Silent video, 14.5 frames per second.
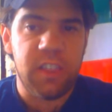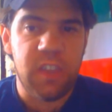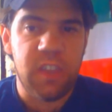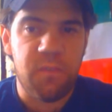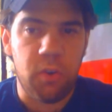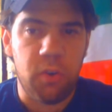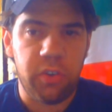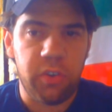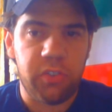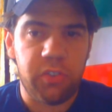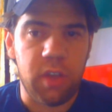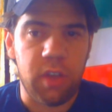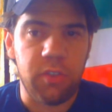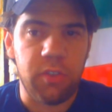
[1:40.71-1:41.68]
that
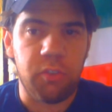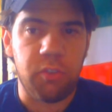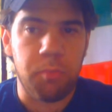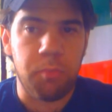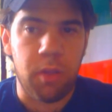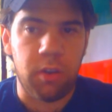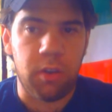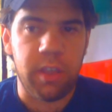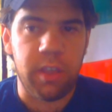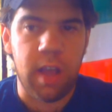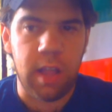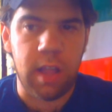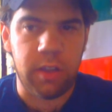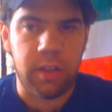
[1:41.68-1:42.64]
focuses on this motherly
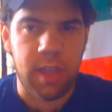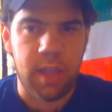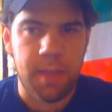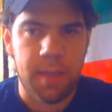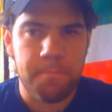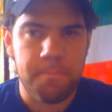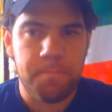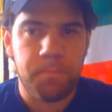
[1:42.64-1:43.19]
holiday.